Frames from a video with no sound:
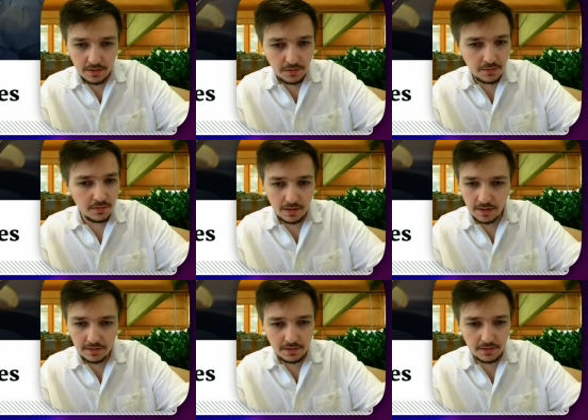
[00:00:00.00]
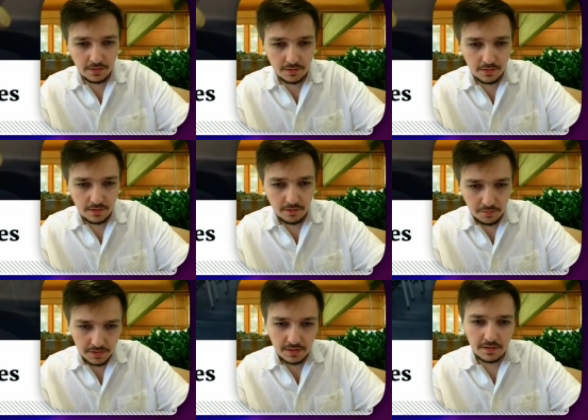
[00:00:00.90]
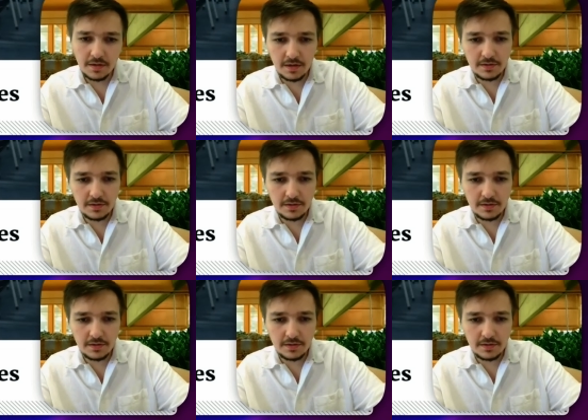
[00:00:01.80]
you and your company